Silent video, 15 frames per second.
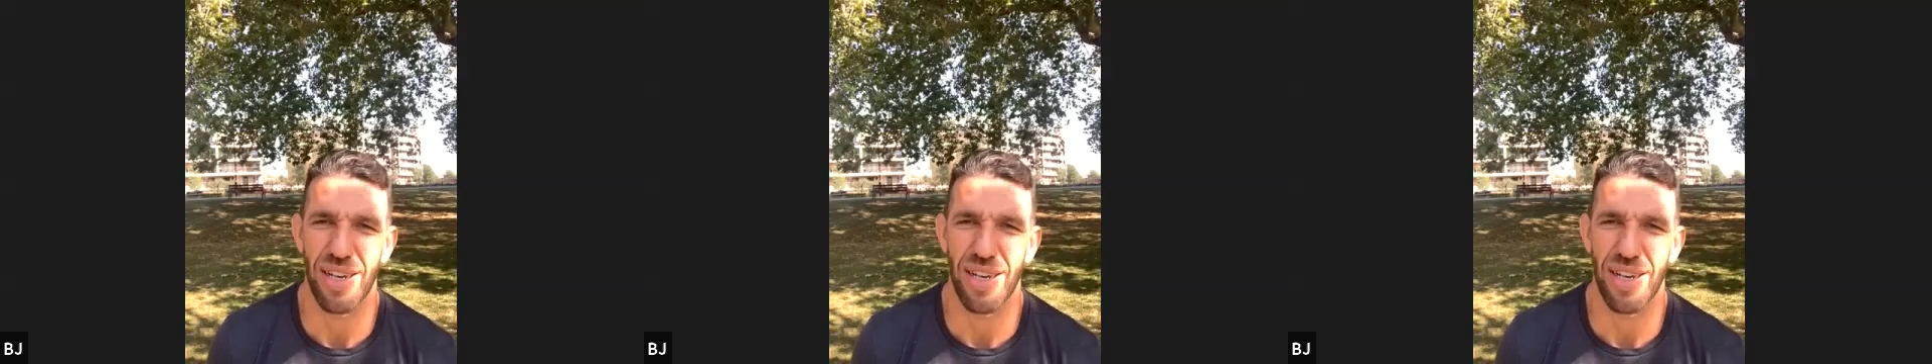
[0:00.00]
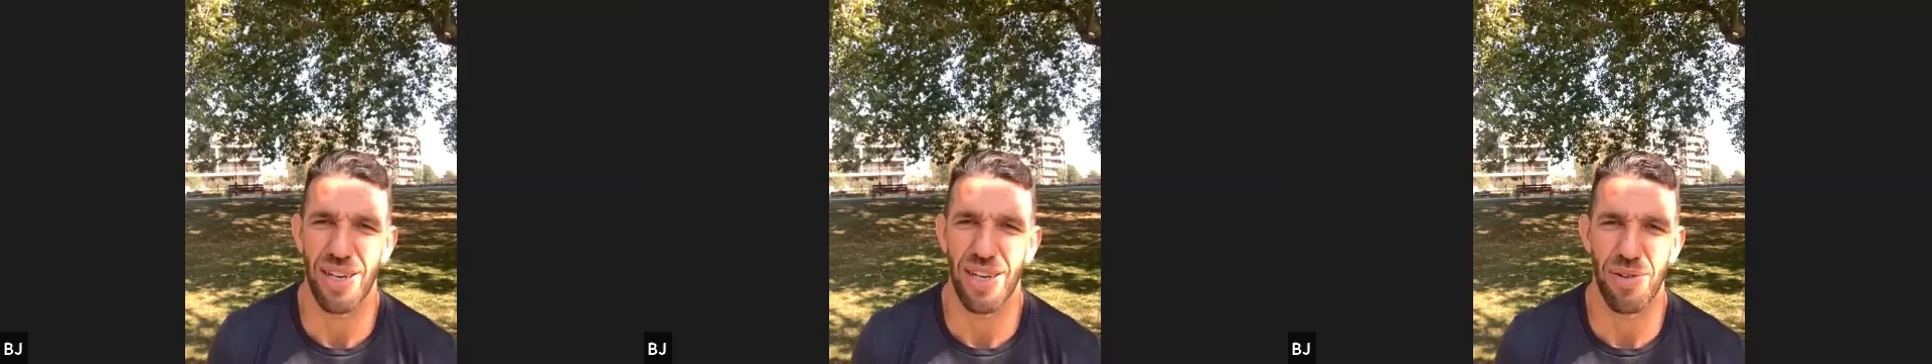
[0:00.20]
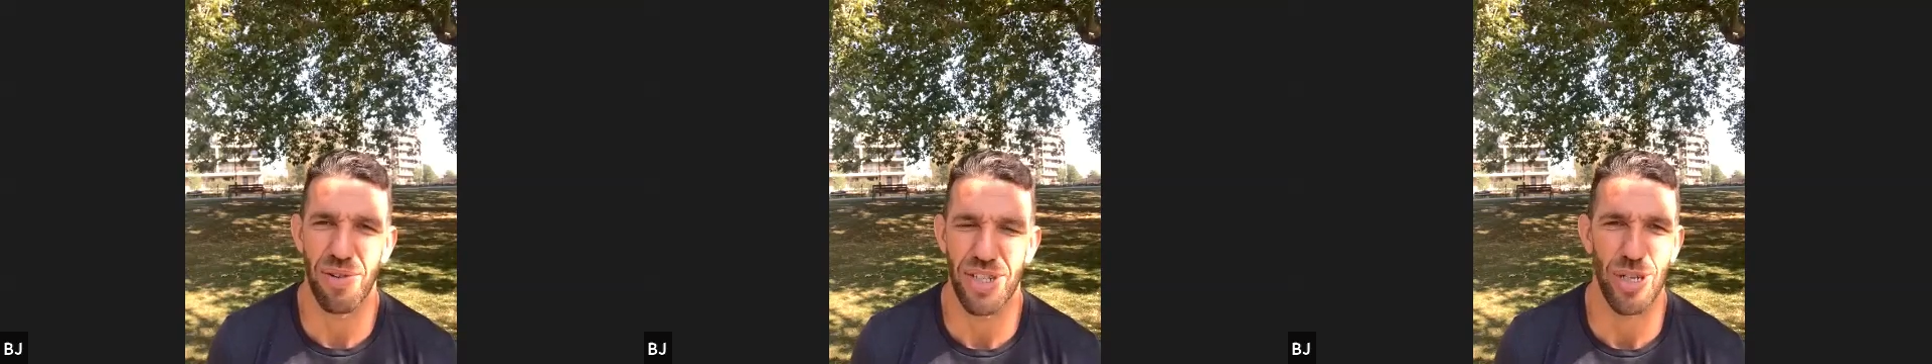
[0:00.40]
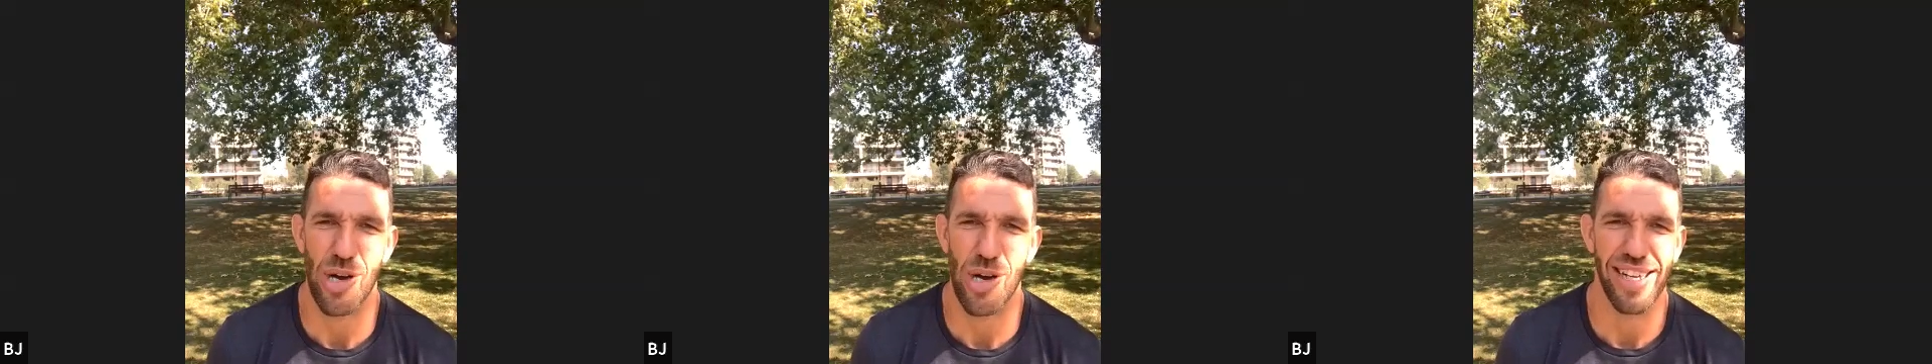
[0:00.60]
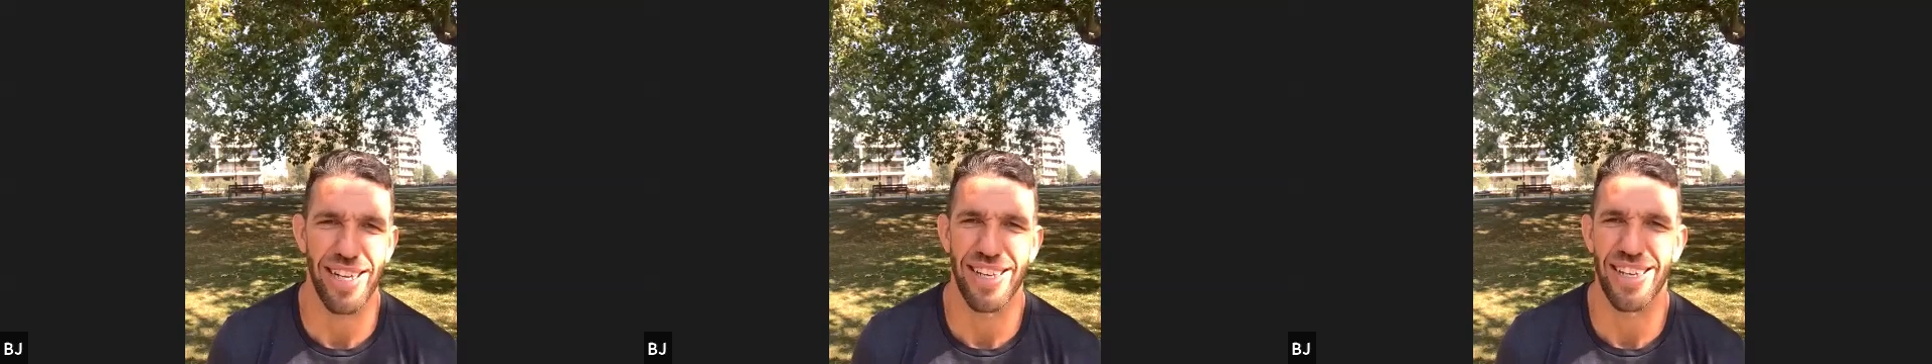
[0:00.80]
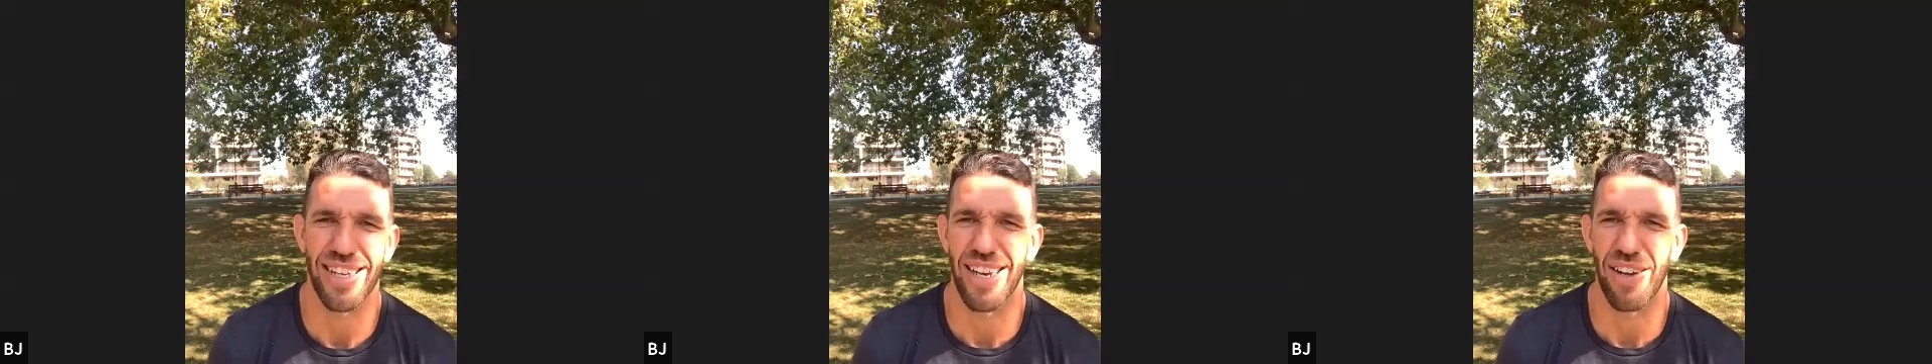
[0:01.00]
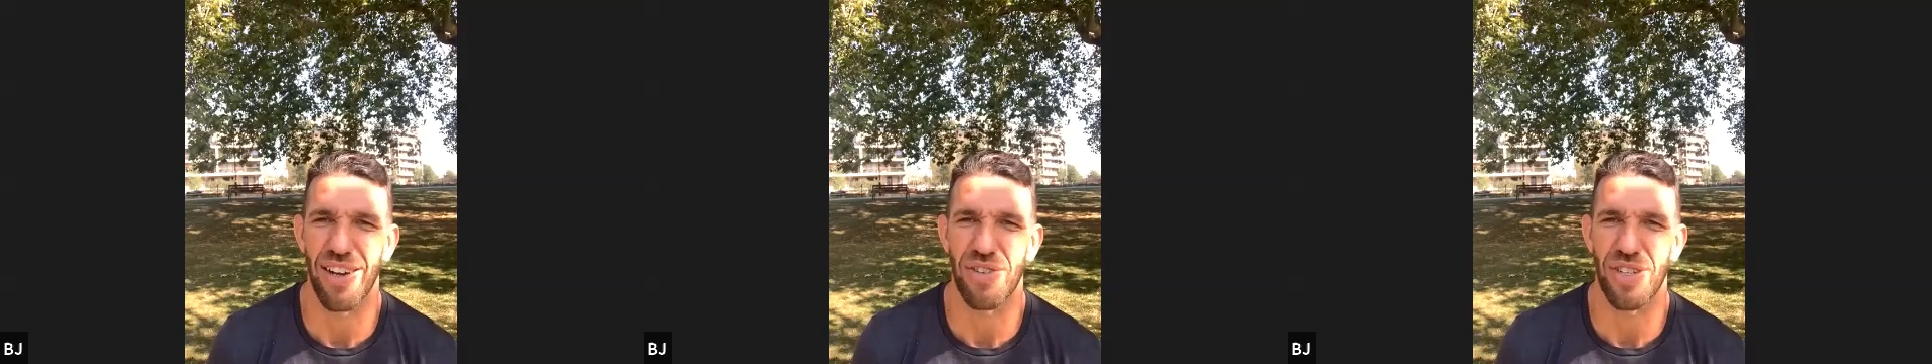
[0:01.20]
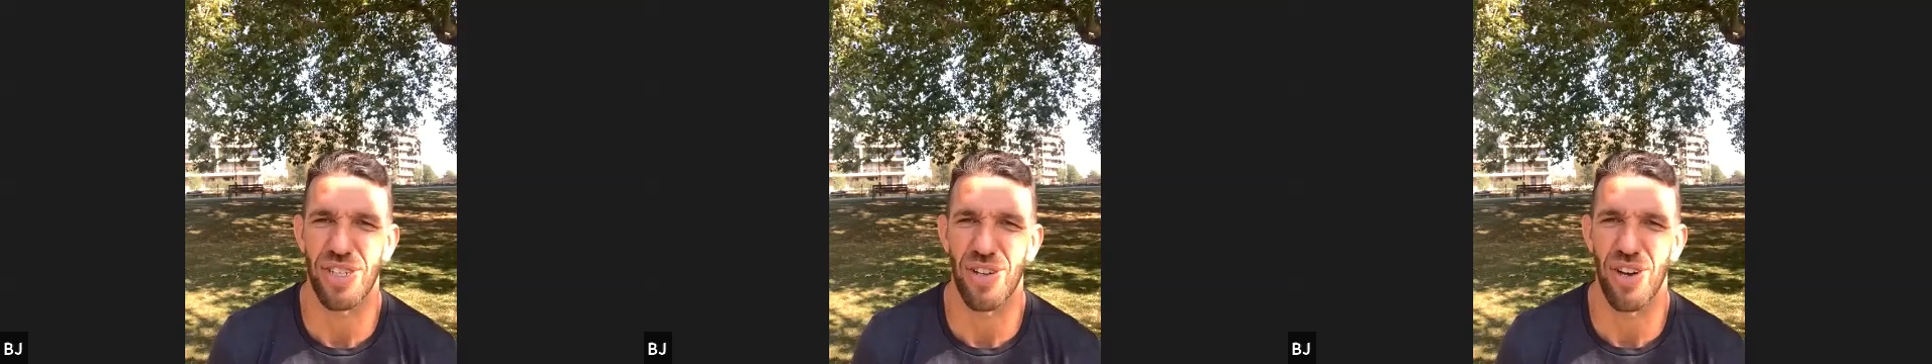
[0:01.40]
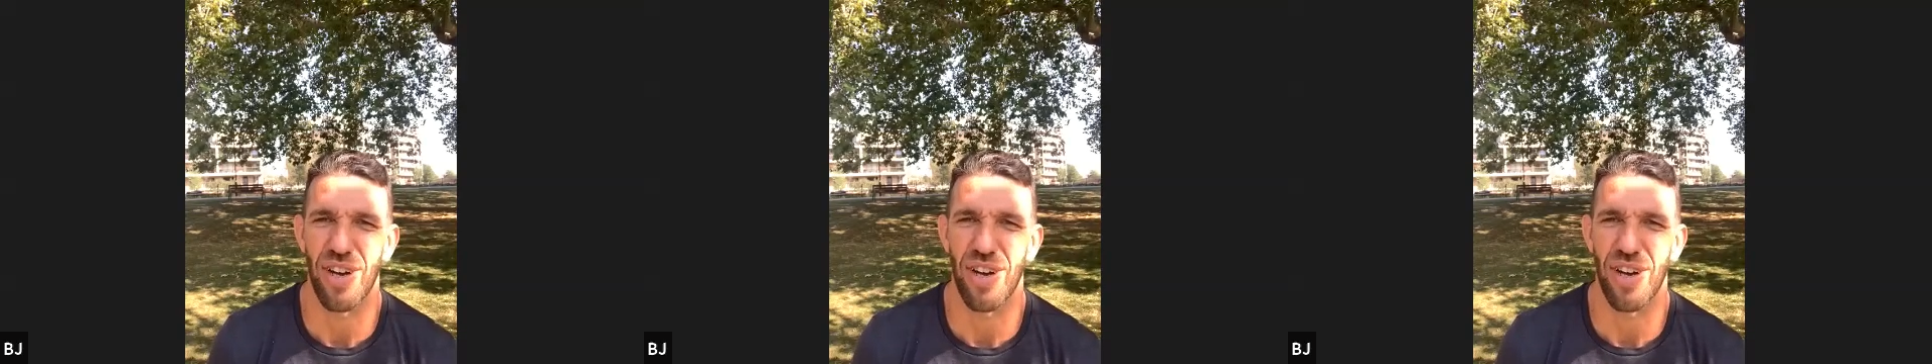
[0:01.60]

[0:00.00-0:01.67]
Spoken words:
lying. You know, he was just lying